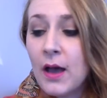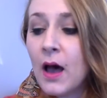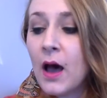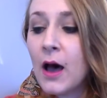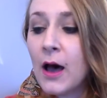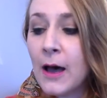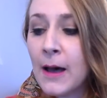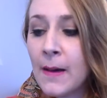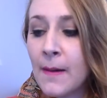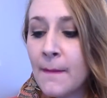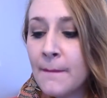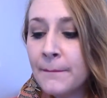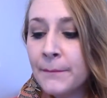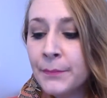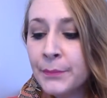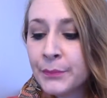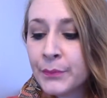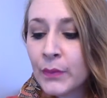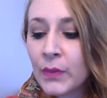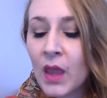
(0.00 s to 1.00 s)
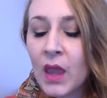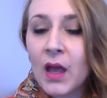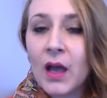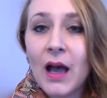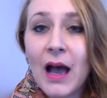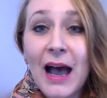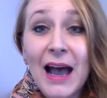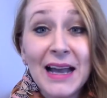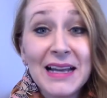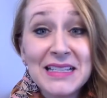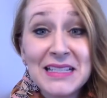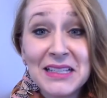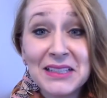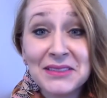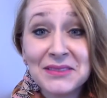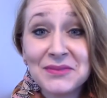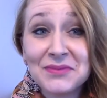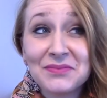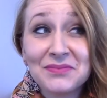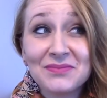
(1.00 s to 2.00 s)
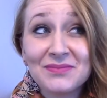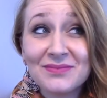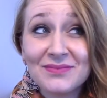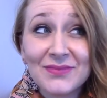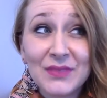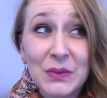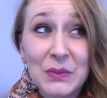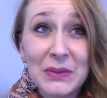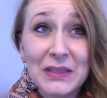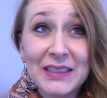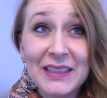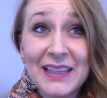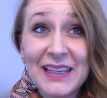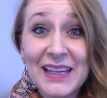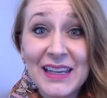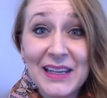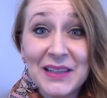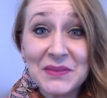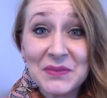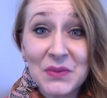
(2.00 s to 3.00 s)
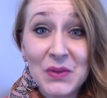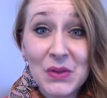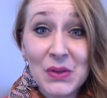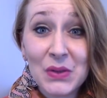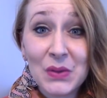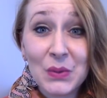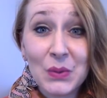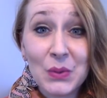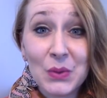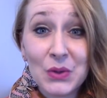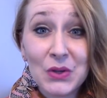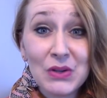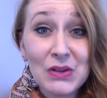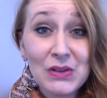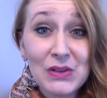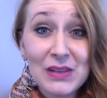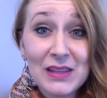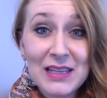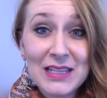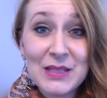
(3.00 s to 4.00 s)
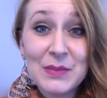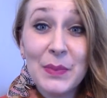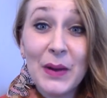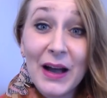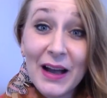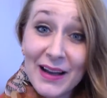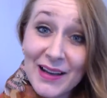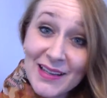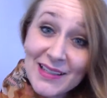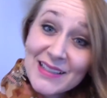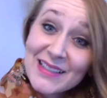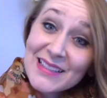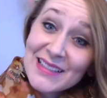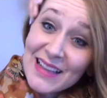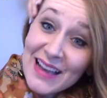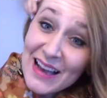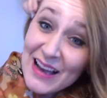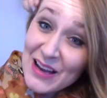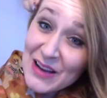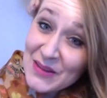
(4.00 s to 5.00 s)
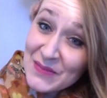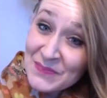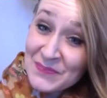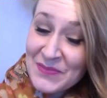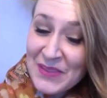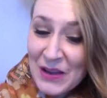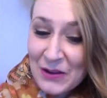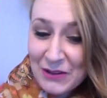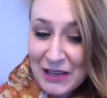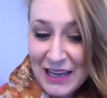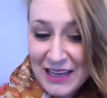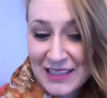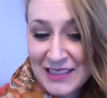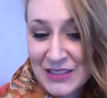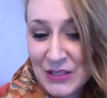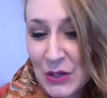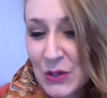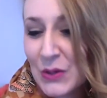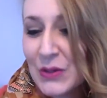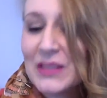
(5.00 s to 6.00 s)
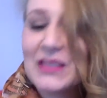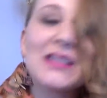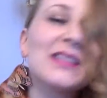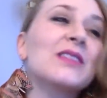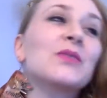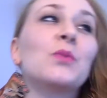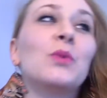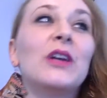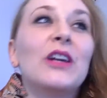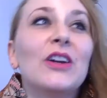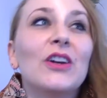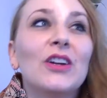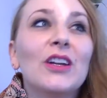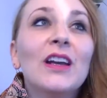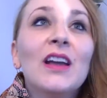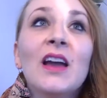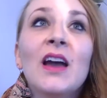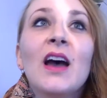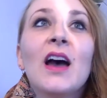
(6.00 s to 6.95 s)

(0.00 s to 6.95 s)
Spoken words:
I didn't really order this box. Okay, so this is weird.